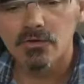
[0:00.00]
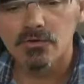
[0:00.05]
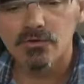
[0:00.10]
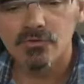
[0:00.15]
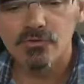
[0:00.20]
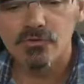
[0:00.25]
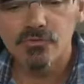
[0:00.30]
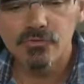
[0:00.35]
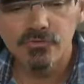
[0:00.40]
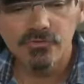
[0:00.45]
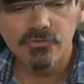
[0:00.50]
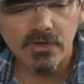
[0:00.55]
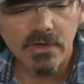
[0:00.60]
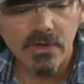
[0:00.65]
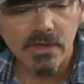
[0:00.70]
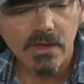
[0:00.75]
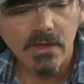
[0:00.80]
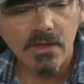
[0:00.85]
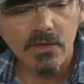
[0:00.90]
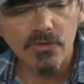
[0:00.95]

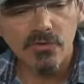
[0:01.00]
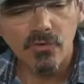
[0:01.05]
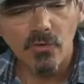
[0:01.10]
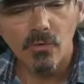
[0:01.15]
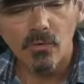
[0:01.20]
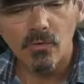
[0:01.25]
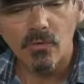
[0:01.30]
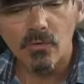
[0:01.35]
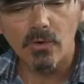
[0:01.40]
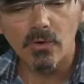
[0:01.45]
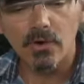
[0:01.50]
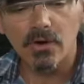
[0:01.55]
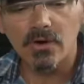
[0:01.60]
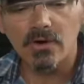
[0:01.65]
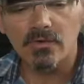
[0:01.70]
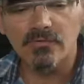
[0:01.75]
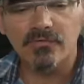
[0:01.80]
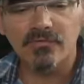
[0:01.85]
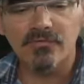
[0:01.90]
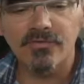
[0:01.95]
Using
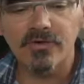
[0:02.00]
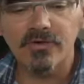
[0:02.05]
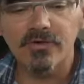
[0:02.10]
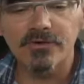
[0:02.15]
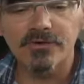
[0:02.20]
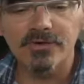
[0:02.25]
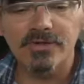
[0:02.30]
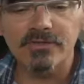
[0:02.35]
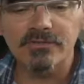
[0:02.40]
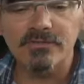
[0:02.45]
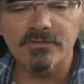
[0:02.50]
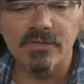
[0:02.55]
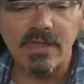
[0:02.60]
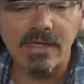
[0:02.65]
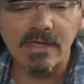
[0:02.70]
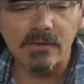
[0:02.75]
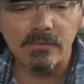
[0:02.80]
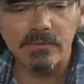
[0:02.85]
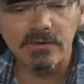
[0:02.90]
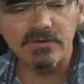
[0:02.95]
your figurative
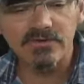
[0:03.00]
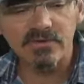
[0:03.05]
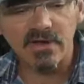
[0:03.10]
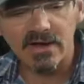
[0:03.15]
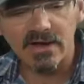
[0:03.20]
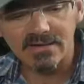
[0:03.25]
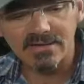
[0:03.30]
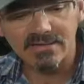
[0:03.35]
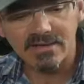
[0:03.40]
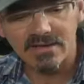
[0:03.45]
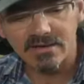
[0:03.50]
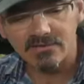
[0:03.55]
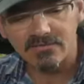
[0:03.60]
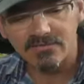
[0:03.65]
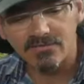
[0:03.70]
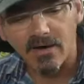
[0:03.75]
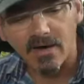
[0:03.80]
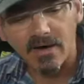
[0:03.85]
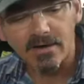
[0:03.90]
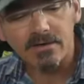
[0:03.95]
language
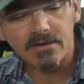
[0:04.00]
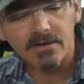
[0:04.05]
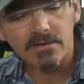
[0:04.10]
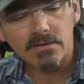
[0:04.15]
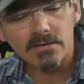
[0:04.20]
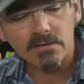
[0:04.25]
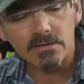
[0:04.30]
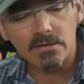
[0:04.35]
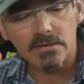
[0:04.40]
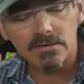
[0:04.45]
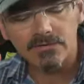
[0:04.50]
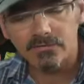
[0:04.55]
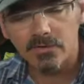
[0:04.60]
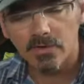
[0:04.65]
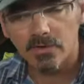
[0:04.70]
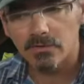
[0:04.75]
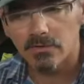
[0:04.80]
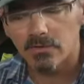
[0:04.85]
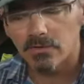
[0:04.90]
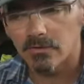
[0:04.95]
identifier, let's
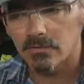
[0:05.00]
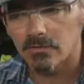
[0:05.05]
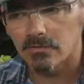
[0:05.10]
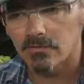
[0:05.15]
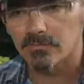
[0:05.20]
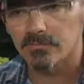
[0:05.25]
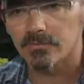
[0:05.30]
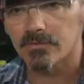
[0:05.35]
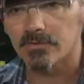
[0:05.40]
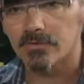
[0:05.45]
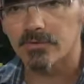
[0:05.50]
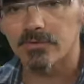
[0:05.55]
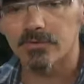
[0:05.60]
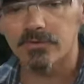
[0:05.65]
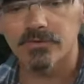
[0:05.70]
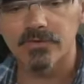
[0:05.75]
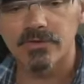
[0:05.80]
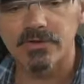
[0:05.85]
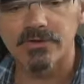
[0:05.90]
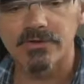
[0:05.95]
go
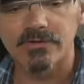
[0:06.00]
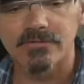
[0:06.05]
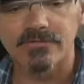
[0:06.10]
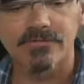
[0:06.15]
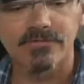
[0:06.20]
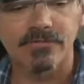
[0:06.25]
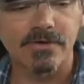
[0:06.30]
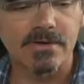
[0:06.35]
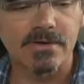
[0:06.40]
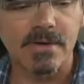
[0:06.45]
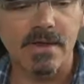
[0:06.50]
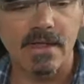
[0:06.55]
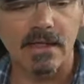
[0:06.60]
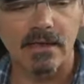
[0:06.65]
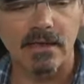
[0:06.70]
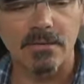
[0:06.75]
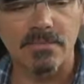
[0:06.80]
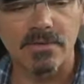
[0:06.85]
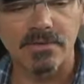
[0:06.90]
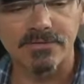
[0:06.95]
over the different
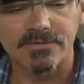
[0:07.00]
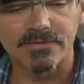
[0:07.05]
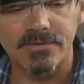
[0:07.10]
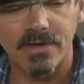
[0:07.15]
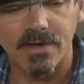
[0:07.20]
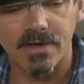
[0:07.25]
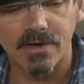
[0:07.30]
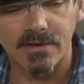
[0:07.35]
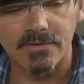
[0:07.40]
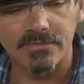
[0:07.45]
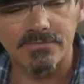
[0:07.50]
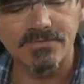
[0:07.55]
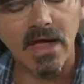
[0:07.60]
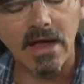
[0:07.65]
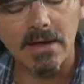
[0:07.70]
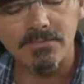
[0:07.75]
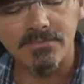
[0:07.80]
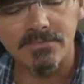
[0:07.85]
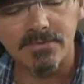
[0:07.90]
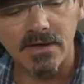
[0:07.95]
elements of
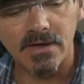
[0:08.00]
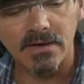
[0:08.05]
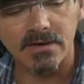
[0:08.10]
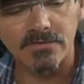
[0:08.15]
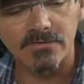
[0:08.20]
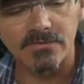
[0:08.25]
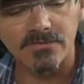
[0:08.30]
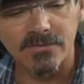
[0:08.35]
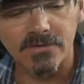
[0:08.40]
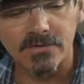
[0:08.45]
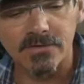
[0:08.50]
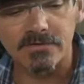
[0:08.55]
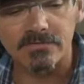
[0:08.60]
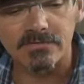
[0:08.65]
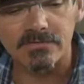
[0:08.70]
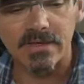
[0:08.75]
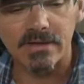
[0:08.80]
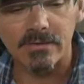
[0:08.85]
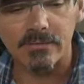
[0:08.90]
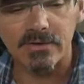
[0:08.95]
types of
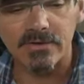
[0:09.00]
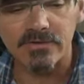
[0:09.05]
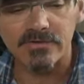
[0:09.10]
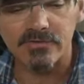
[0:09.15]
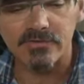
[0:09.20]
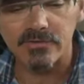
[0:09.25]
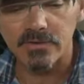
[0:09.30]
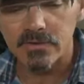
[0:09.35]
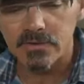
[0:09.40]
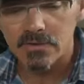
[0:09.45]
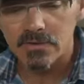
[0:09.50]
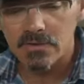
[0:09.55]
figurative language.